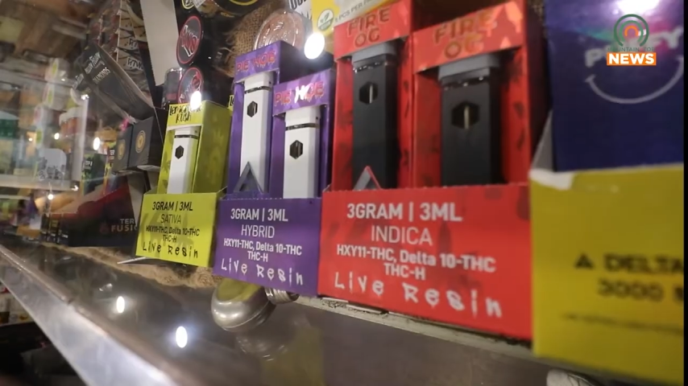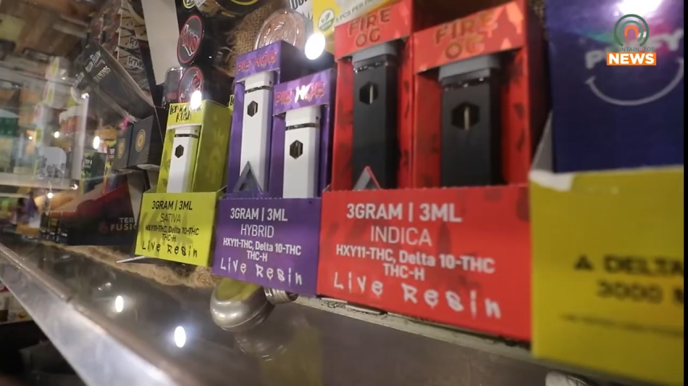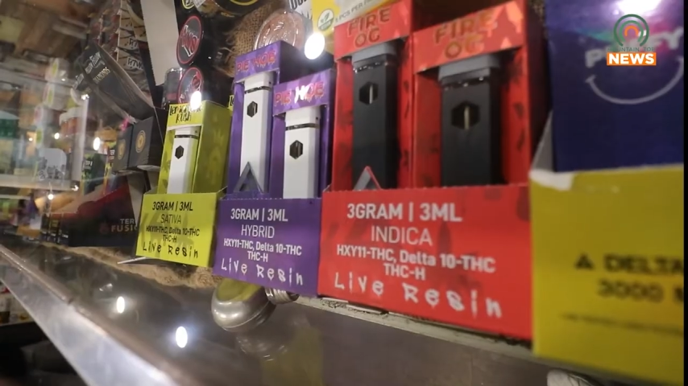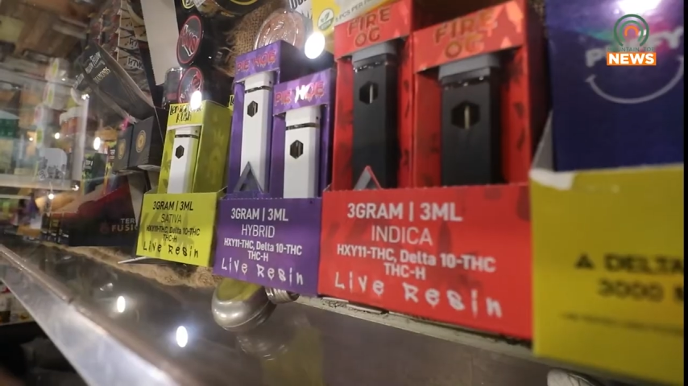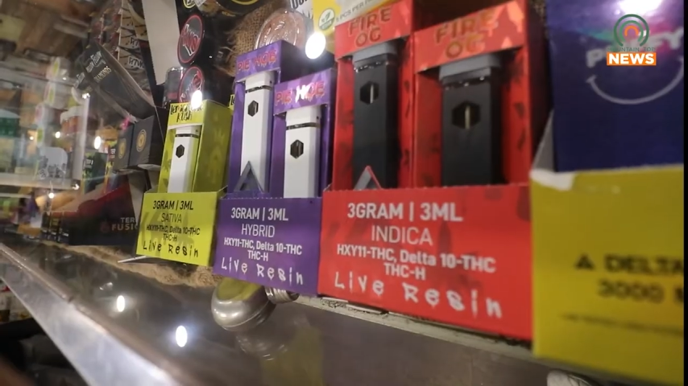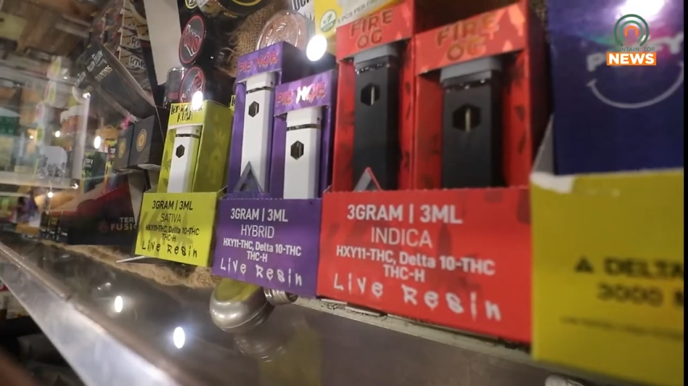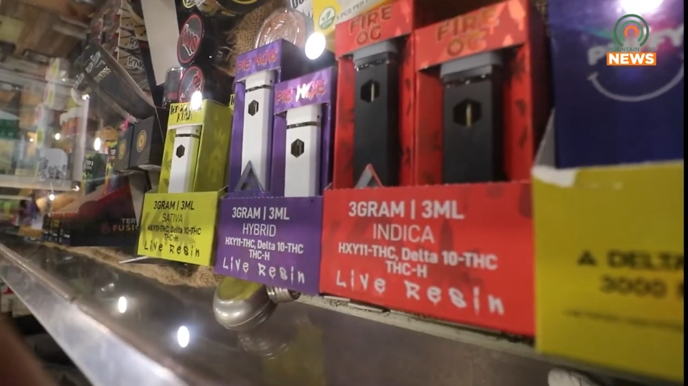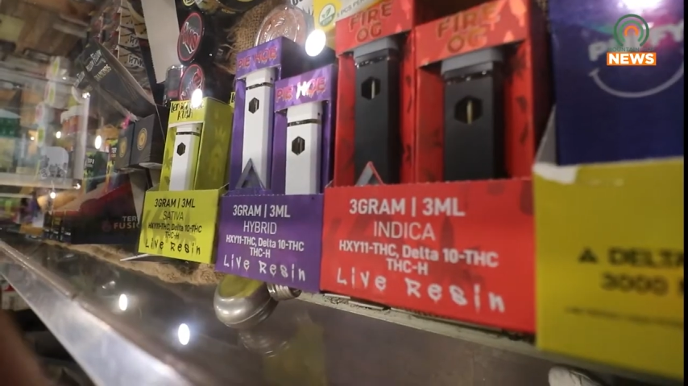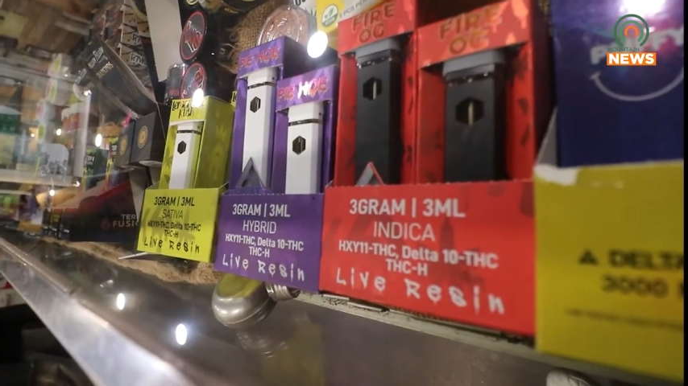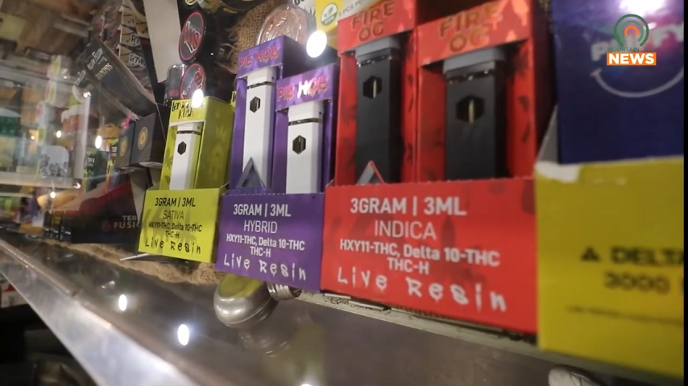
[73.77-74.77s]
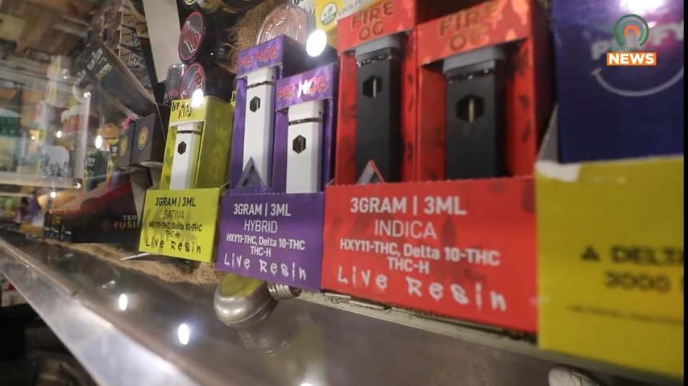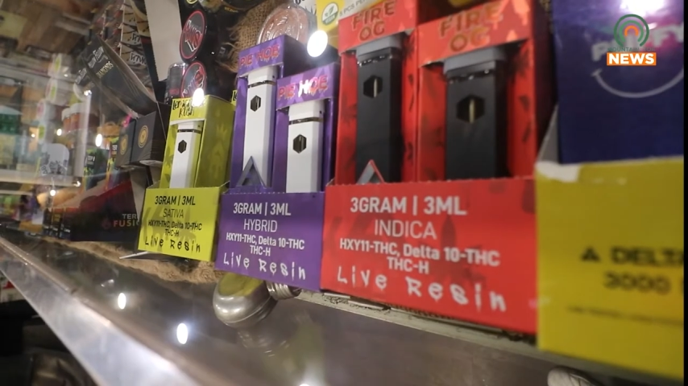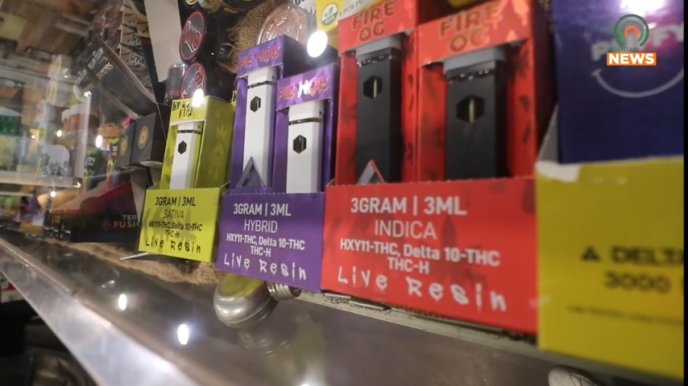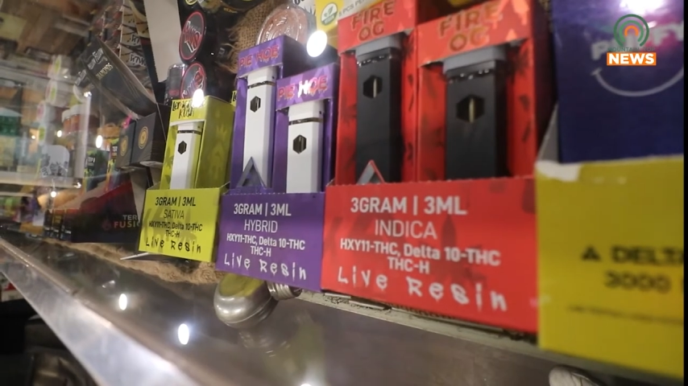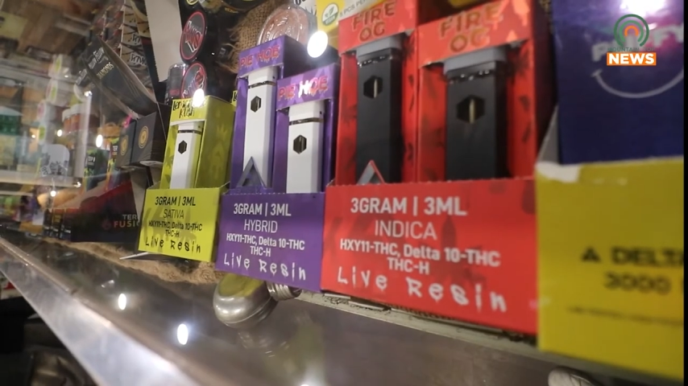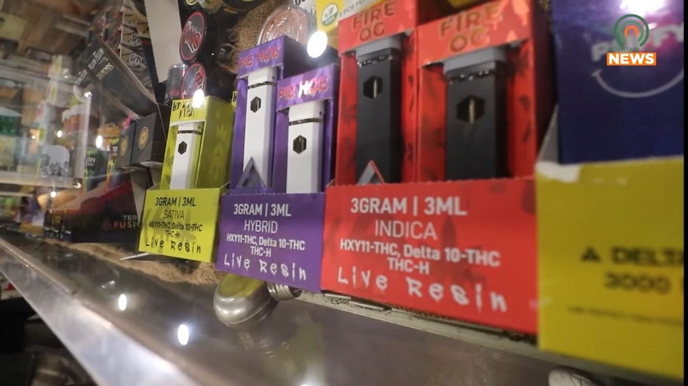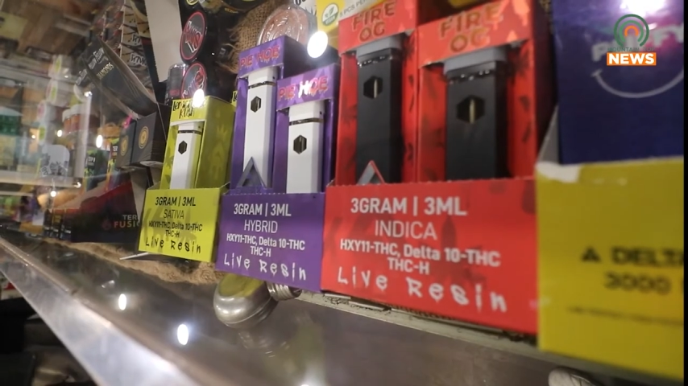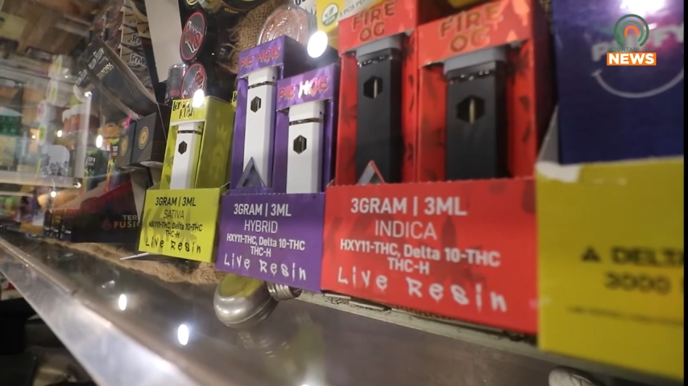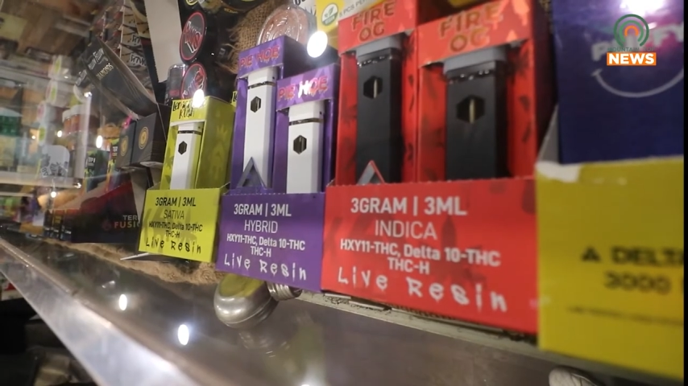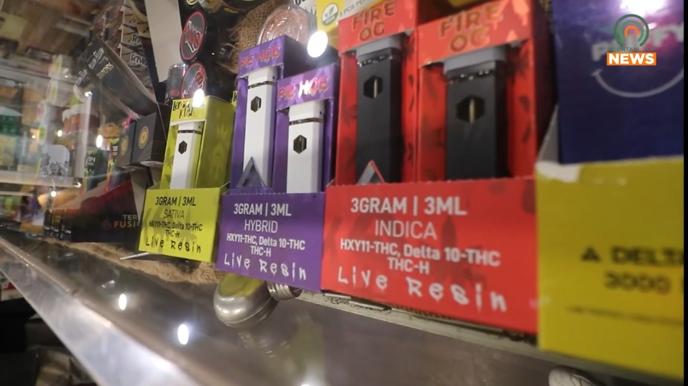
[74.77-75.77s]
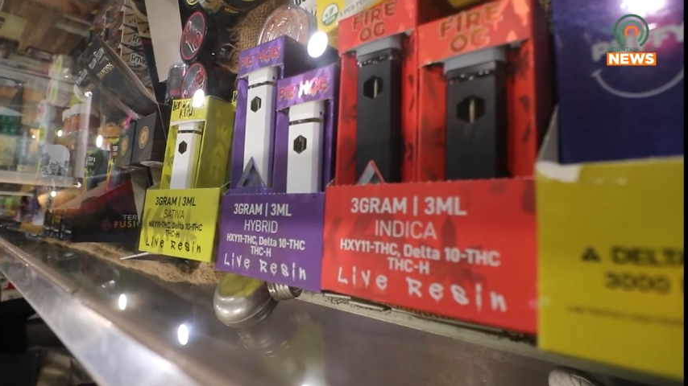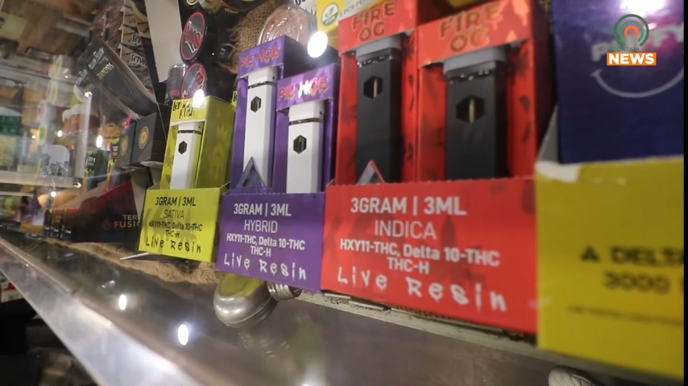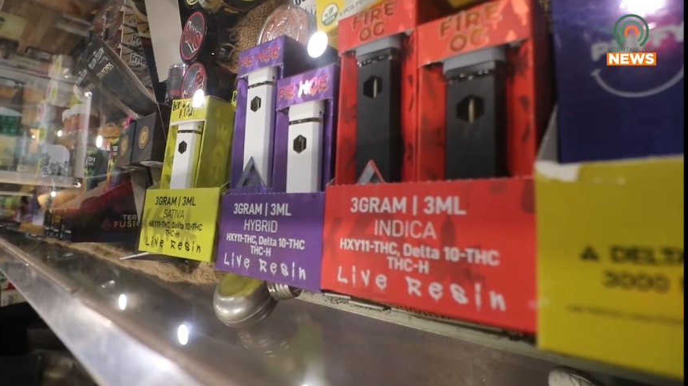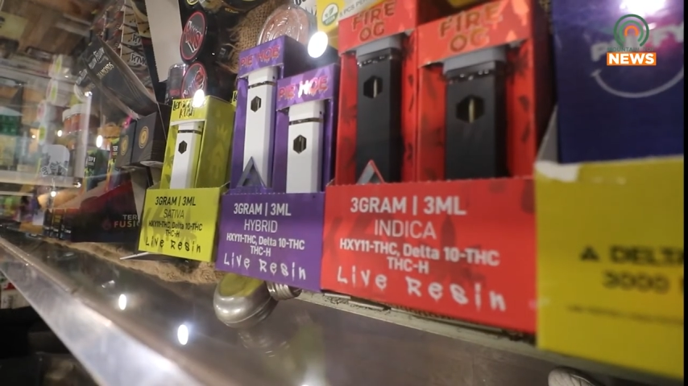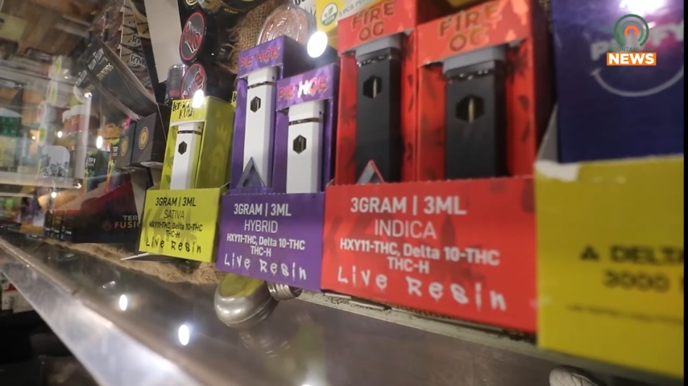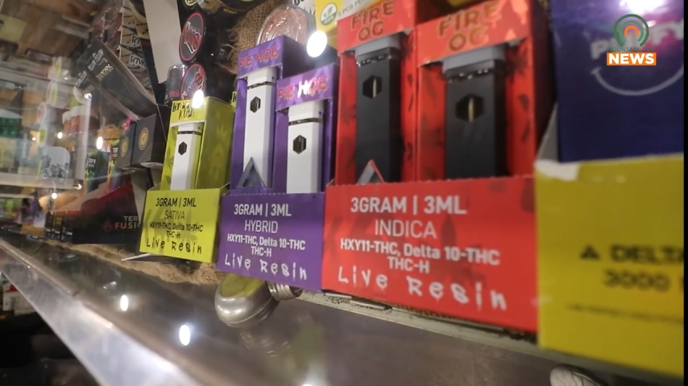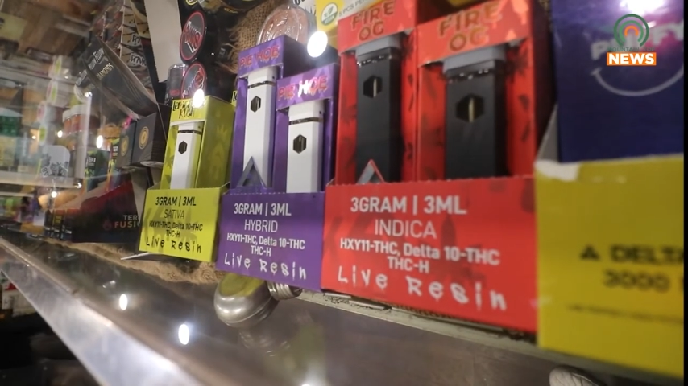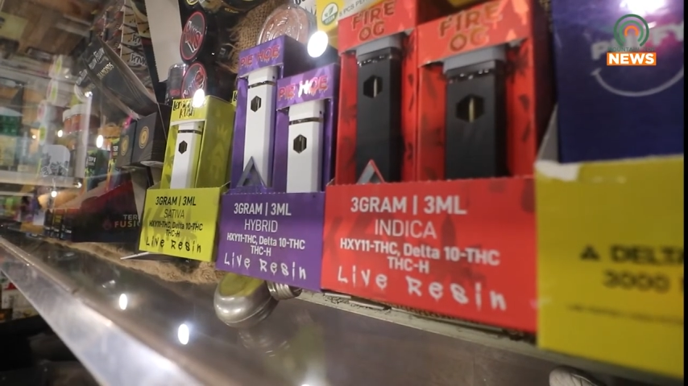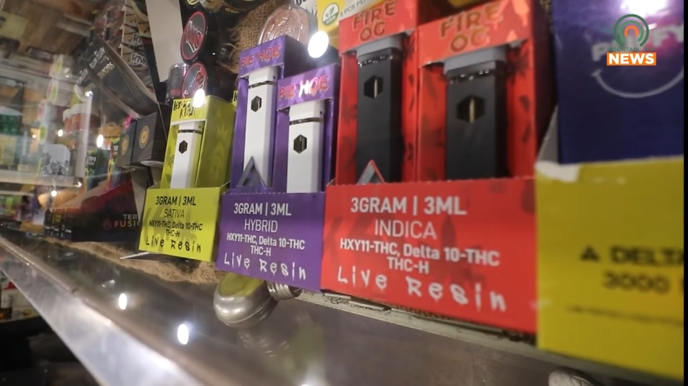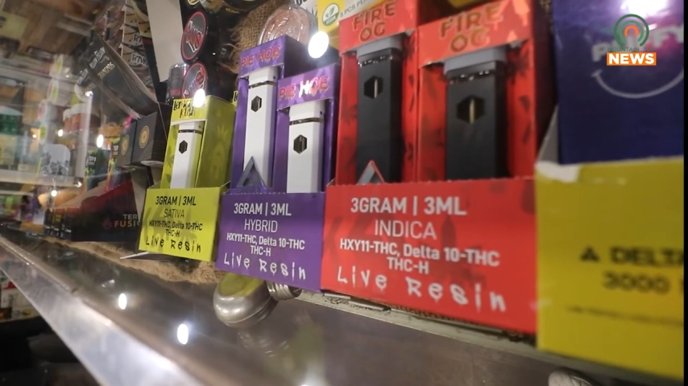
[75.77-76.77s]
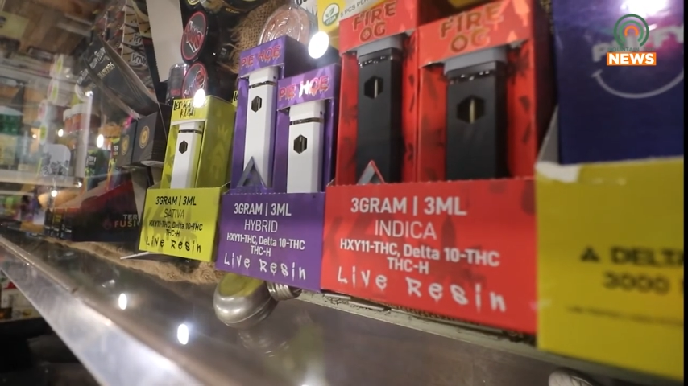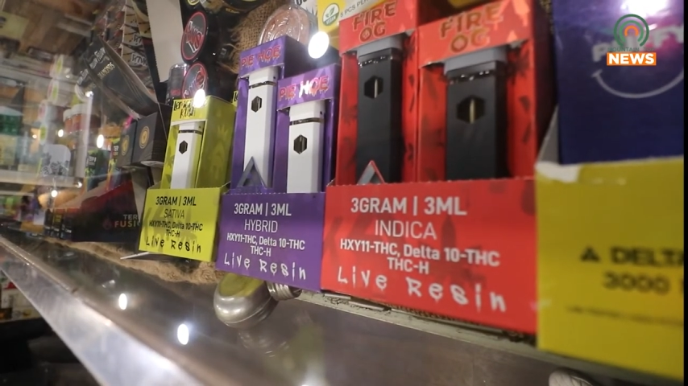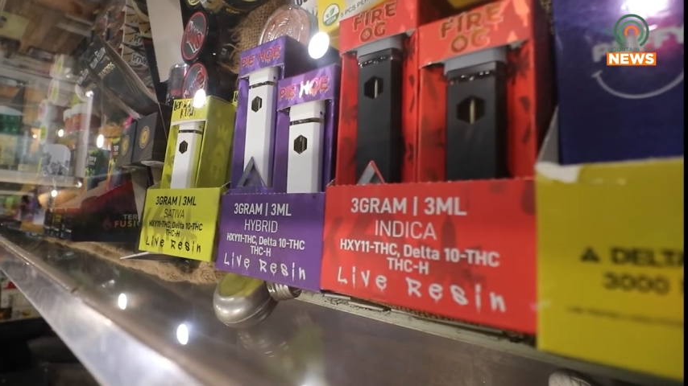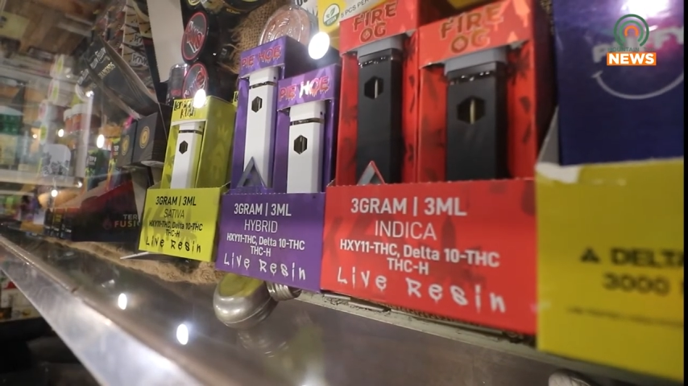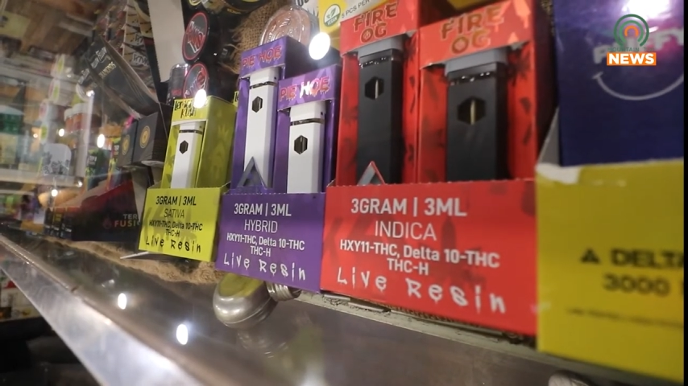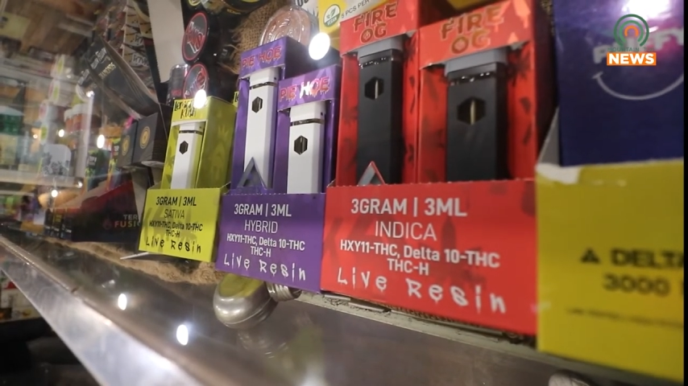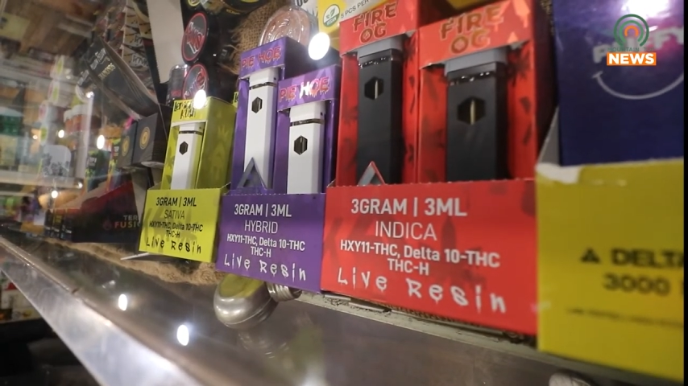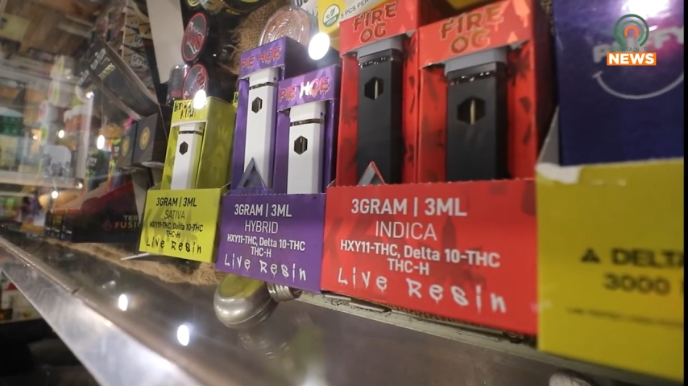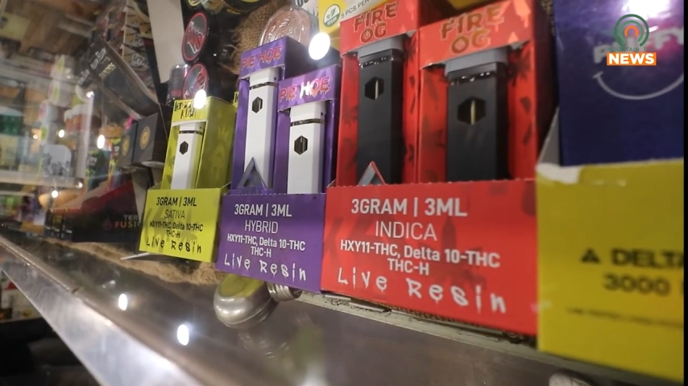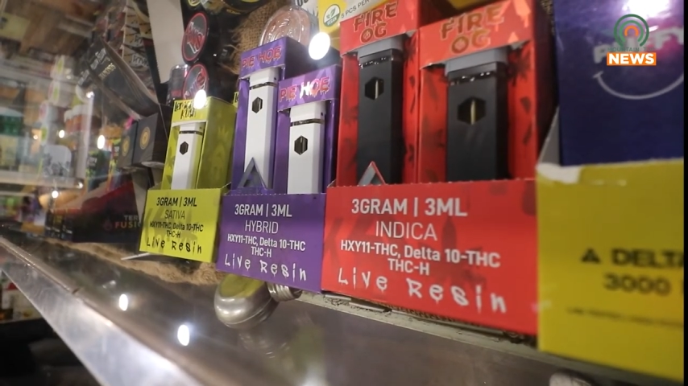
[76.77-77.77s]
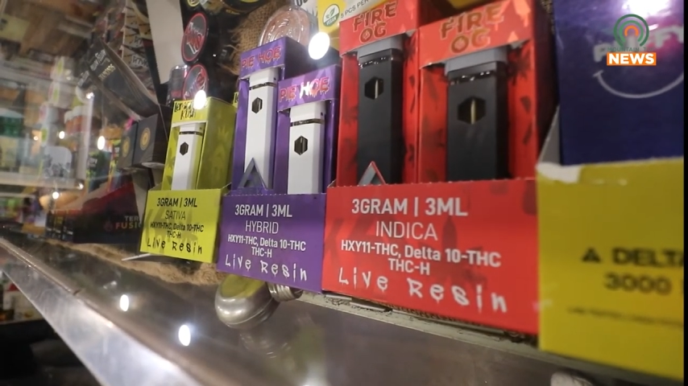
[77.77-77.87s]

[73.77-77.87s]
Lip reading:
[unreadable: no face in view]